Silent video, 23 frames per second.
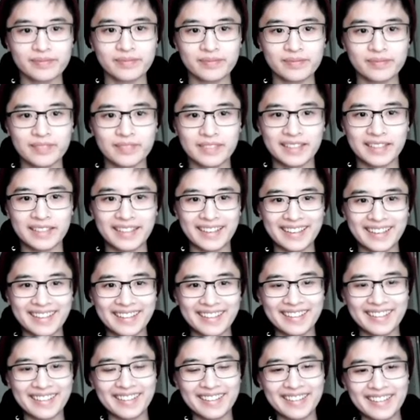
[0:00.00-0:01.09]

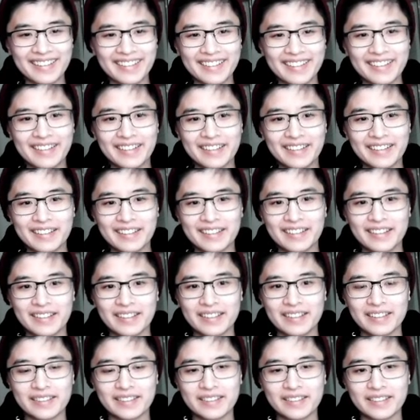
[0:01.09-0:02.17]

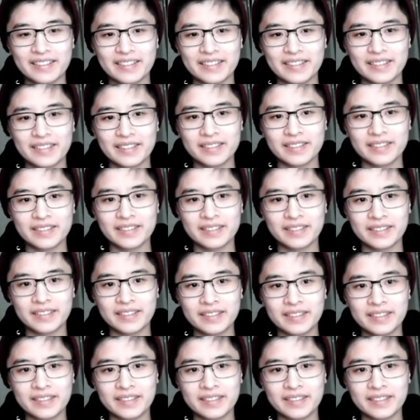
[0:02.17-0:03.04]
(silent)